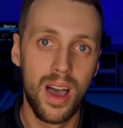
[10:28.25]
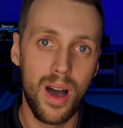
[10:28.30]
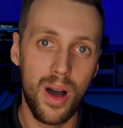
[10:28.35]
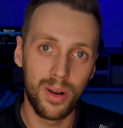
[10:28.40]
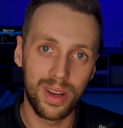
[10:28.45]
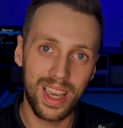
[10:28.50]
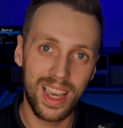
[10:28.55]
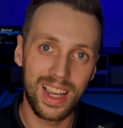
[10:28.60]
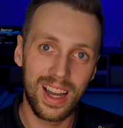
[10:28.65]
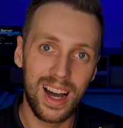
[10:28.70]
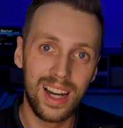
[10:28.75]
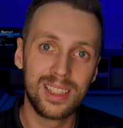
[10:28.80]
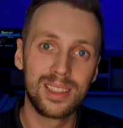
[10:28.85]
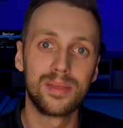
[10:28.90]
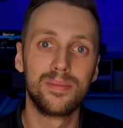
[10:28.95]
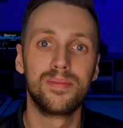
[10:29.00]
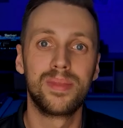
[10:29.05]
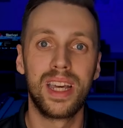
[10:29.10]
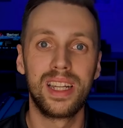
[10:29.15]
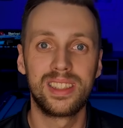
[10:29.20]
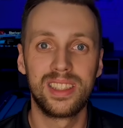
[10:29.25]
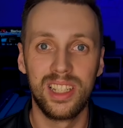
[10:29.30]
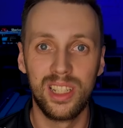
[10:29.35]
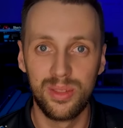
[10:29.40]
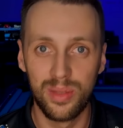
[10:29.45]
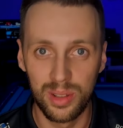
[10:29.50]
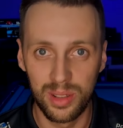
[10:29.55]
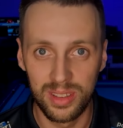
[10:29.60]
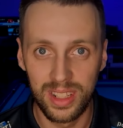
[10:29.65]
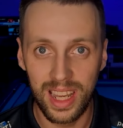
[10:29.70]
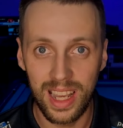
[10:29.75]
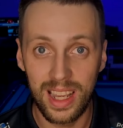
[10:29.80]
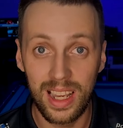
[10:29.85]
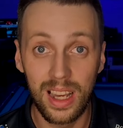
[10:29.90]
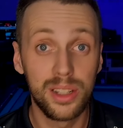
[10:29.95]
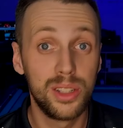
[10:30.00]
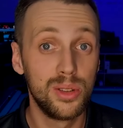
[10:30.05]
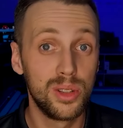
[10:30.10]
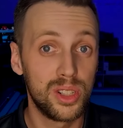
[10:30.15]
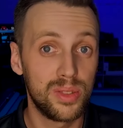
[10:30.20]
Okay guys, that's it for today.
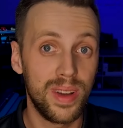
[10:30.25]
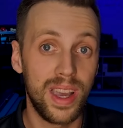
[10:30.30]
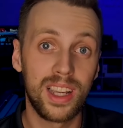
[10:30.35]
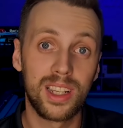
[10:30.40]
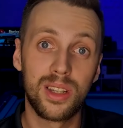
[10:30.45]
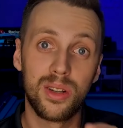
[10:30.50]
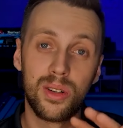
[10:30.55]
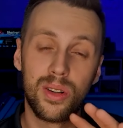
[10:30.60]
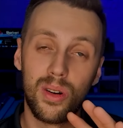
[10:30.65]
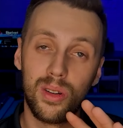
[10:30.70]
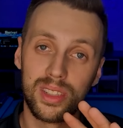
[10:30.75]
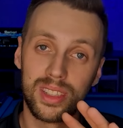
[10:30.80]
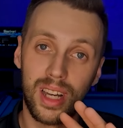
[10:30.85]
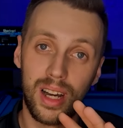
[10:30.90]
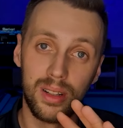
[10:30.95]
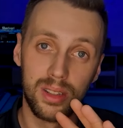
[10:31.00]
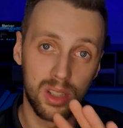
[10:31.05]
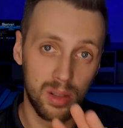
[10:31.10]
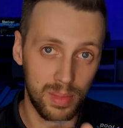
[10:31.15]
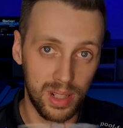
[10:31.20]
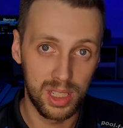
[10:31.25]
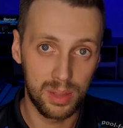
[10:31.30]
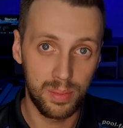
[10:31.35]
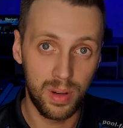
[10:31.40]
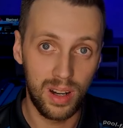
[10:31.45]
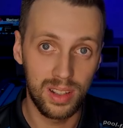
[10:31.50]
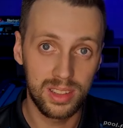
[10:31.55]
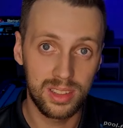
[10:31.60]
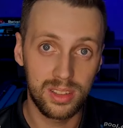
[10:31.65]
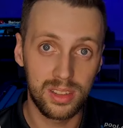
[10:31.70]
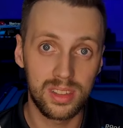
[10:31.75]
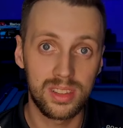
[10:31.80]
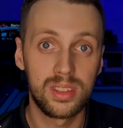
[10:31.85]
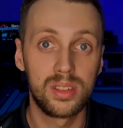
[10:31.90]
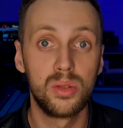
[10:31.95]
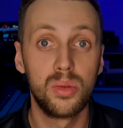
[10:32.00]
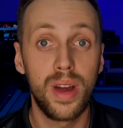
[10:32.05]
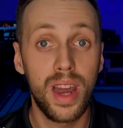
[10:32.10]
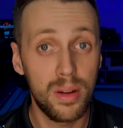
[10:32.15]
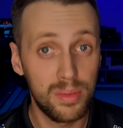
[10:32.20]
A huge thank you goes out to my sponsors,
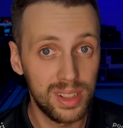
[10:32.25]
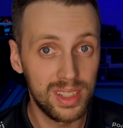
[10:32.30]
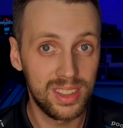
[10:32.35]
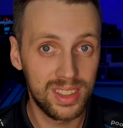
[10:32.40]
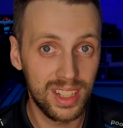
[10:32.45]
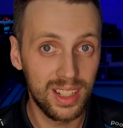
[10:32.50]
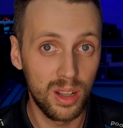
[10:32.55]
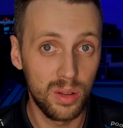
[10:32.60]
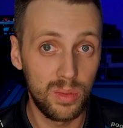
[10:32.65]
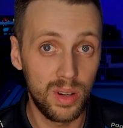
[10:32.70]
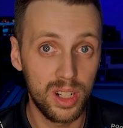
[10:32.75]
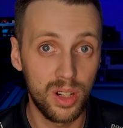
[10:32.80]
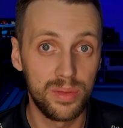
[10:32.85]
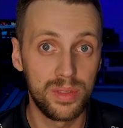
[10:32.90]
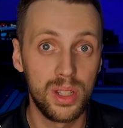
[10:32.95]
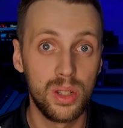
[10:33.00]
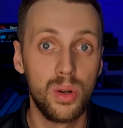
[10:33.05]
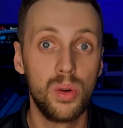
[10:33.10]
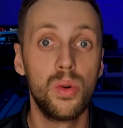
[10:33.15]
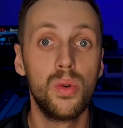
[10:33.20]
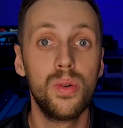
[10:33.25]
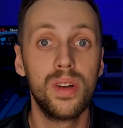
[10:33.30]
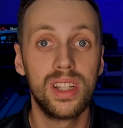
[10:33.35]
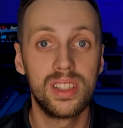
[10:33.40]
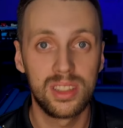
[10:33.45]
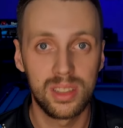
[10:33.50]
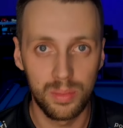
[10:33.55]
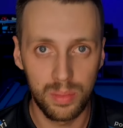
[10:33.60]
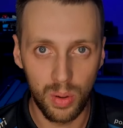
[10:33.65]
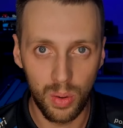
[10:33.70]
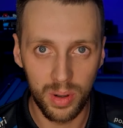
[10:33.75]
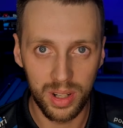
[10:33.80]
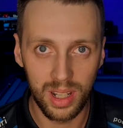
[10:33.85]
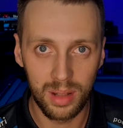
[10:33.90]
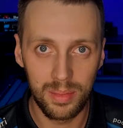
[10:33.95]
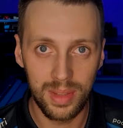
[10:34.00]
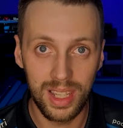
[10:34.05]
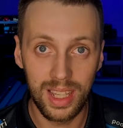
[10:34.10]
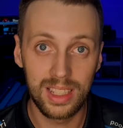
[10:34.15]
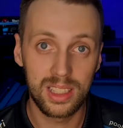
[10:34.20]
to every single one of you who is
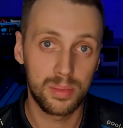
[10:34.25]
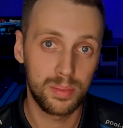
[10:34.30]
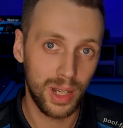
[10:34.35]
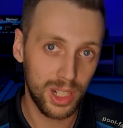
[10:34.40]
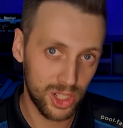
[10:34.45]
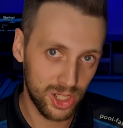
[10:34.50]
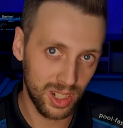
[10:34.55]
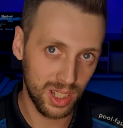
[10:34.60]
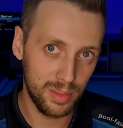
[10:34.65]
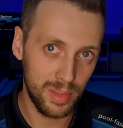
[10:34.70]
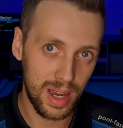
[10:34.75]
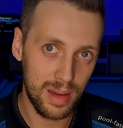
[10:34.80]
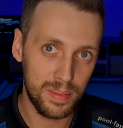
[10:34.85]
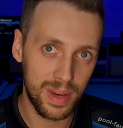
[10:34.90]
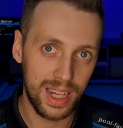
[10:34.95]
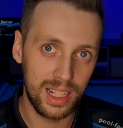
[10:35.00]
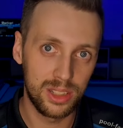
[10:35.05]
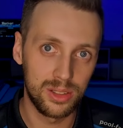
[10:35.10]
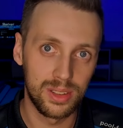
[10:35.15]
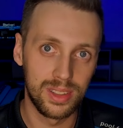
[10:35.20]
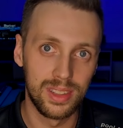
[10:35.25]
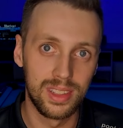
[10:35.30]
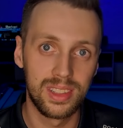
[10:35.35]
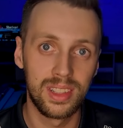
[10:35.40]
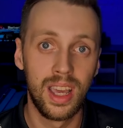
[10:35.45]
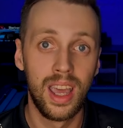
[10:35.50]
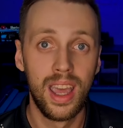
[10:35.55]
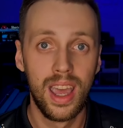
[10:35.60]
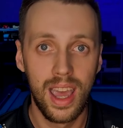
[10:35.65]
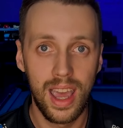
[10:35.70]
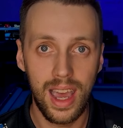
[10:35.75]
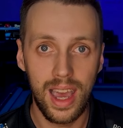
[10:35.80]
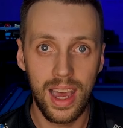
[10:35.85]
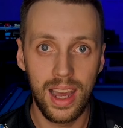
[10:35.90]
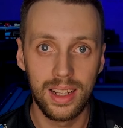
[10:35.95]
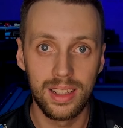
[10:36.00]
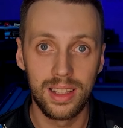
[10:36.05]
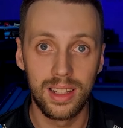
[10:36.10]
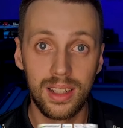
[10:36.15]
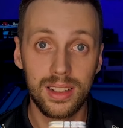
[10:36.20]
supporting me, especially my patrons.
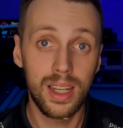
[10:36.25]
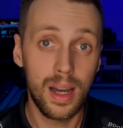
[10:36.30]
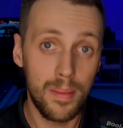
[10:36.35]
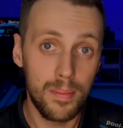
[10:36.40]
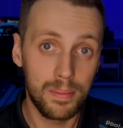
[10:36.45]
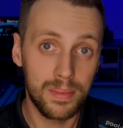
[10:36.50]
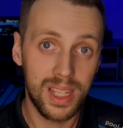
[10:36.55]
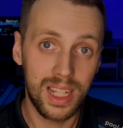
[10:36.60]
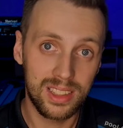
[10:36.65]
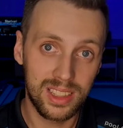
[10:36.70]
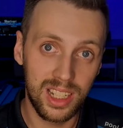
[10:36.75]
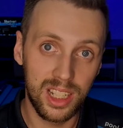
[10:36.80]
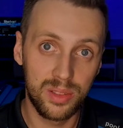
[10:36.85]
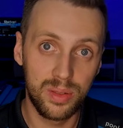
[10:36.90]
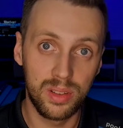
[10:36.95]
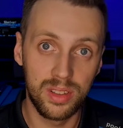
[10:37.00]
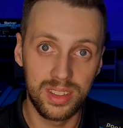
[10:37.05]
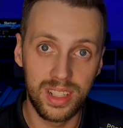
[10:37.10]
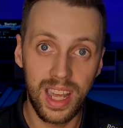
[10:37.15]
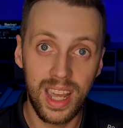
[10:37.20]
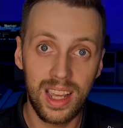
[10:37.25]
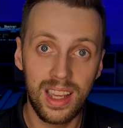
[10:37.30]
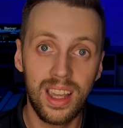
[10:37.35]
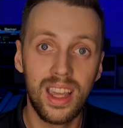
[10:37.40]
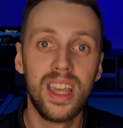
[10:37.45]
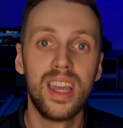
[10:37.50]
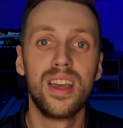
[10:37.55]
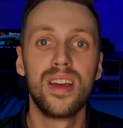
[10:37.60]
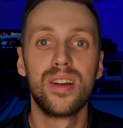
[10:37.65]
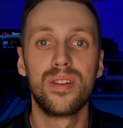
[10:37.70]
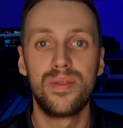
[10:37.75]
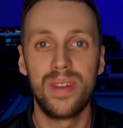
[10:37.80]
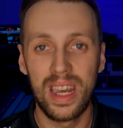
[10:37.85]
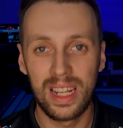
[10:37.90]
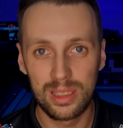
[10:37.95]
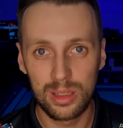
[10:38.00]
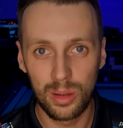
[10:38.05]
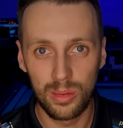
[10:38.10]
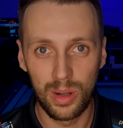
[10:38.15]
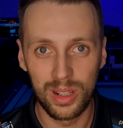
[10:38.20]
And uh, yeah, that's it for today.
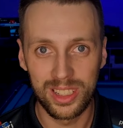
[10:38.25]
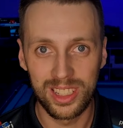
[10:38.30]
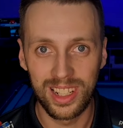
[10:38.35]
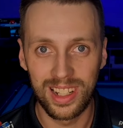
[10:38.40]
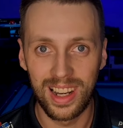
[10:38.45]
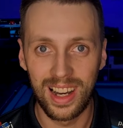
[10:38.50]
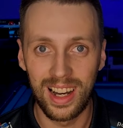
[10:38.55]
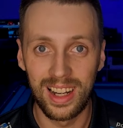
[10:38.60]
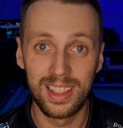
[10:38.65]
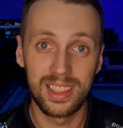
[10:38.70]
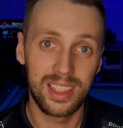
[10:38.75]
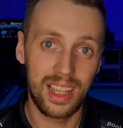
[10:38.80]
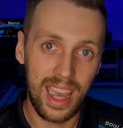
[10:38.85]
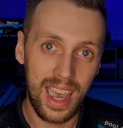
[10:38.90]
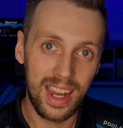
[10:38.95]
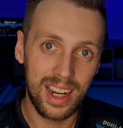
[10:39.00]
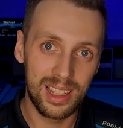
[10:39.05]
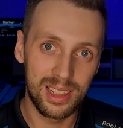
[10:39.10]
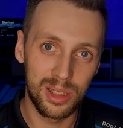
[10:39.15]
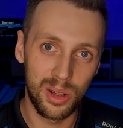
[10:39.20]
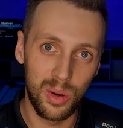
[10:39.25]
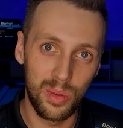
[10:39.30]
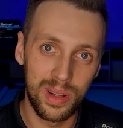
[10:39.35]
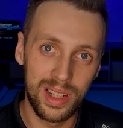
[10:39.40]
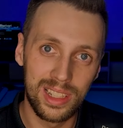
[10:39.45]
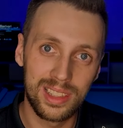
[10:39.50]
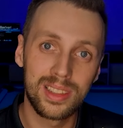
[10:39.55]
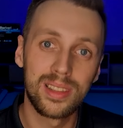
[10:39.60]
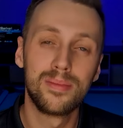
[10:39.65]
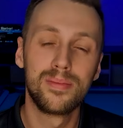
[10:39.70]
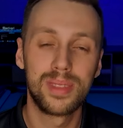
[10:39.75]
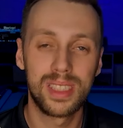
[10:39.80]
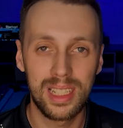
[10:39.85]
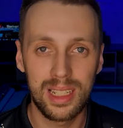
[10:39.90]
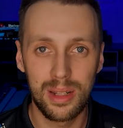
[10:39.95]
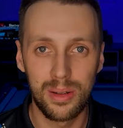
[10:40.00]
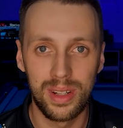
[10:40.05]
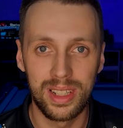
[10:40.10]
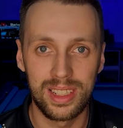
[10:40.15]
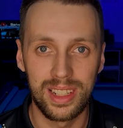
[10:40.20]
Thanks for watching guys and as always, see
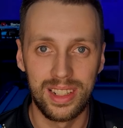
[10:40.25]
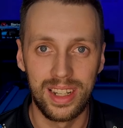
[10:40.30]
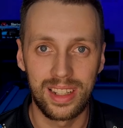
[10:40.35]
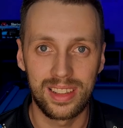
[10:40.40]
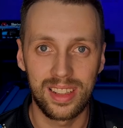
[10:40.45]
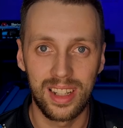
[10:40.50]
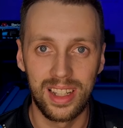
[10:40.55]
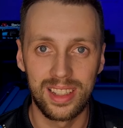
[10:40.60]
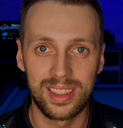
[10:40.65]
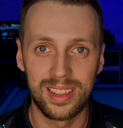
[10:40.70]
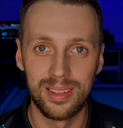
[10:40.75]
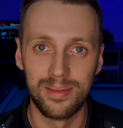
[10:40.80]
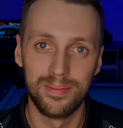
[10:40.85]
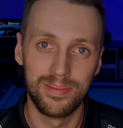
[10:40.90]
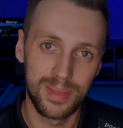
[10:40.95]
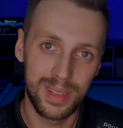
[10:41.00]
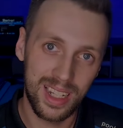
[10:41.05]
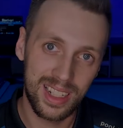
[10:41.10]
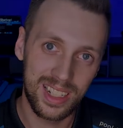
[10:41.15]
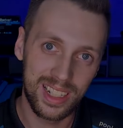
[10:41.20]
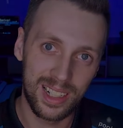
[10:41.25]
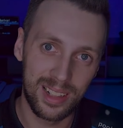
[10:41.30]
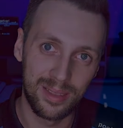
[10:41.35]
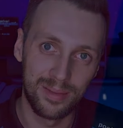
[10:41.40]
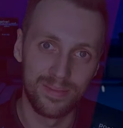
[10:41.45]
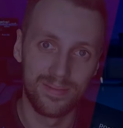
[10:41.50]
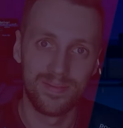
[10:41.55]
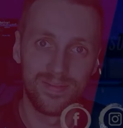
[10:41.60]
you at the next lesson. Take care.